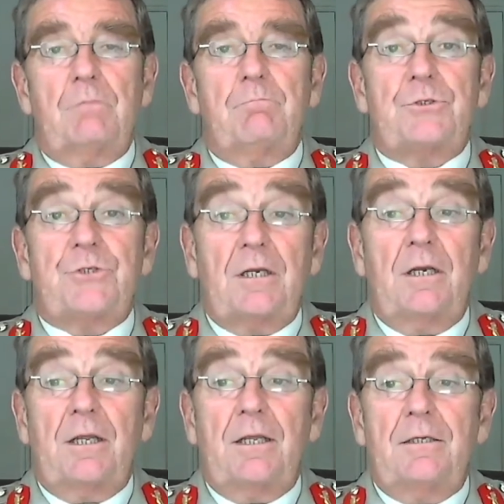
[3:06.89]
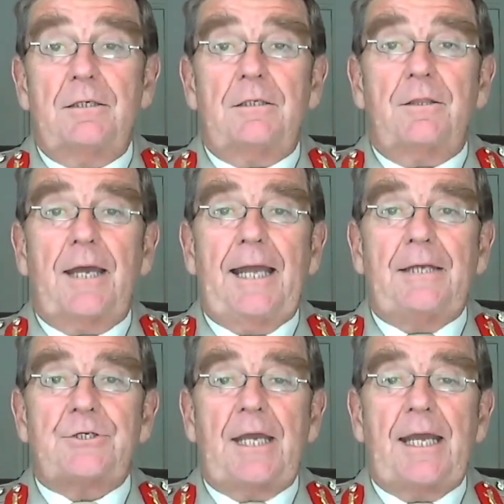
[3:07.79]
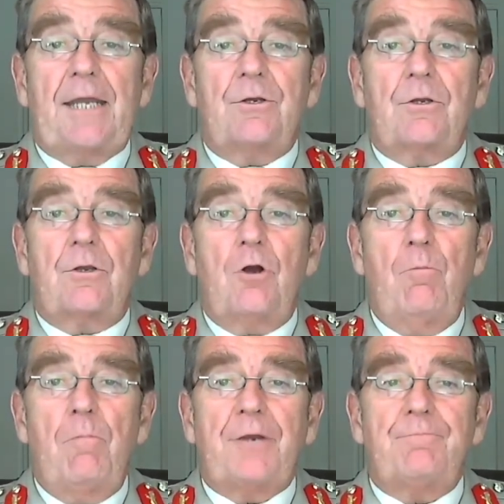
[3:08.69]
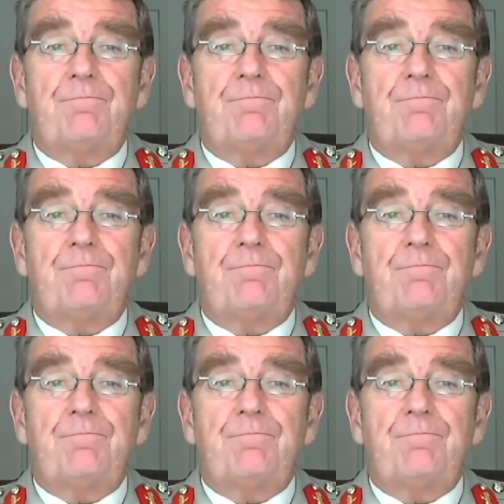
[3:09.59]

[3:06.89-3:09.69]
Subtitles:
particularly the hand-to-hand combat.